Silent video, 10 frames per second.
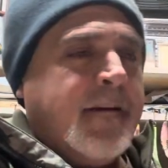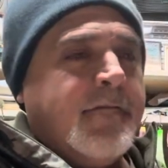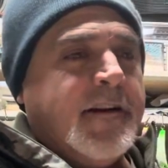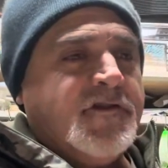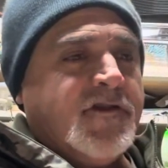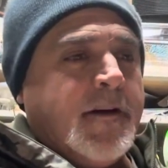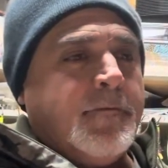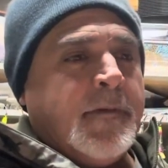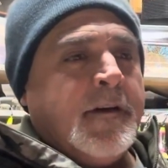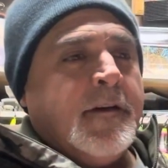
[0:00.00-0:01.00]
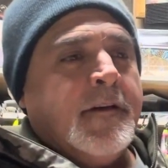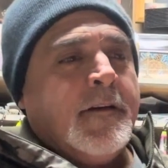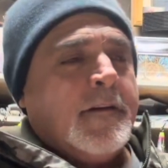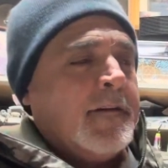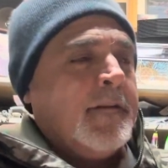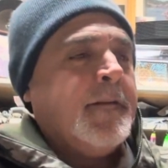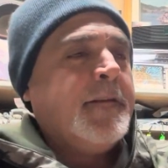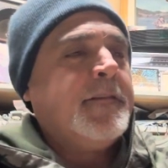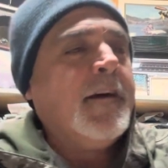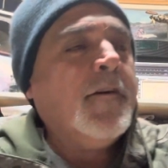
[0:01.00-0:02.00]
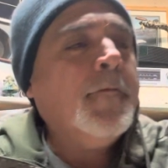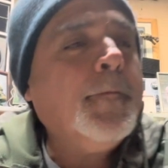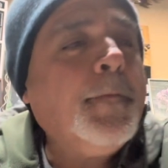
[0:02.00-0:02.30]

what a trip. So